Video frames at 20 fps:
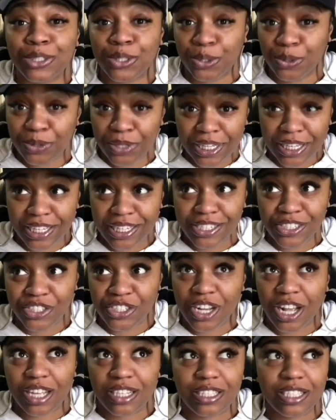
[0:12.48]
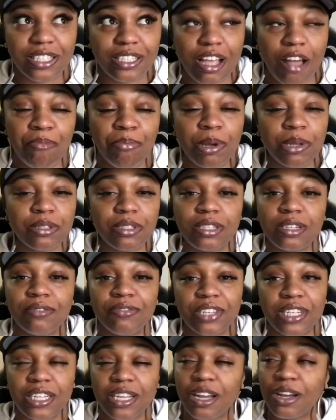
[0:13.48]
years, y'all, since I posted a
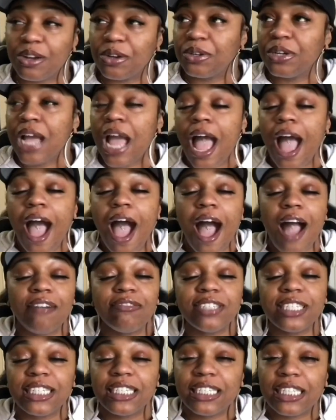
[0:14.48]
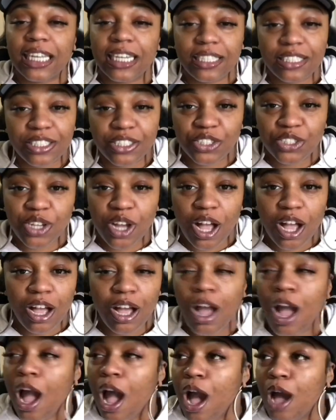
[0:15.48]
video. I've neglected y'all.
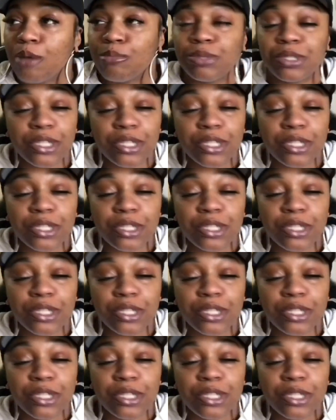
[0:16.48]
I'm so